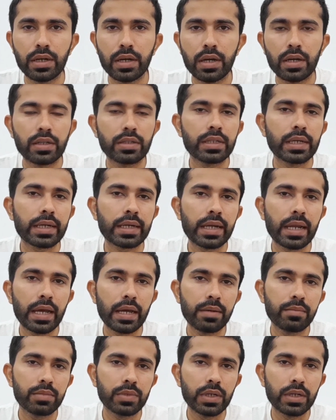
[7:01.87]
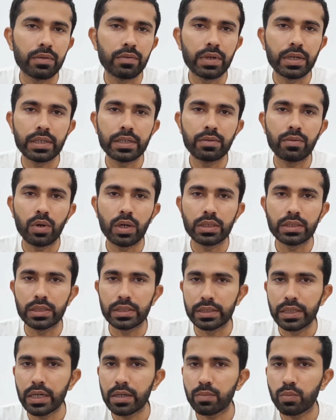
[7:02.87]
They claim that when he was a
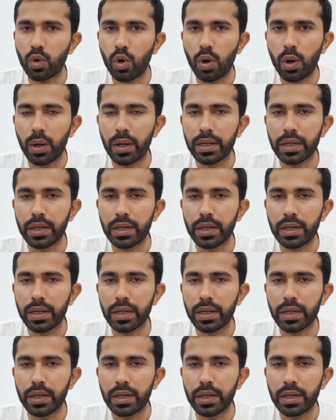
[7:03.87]
young boy,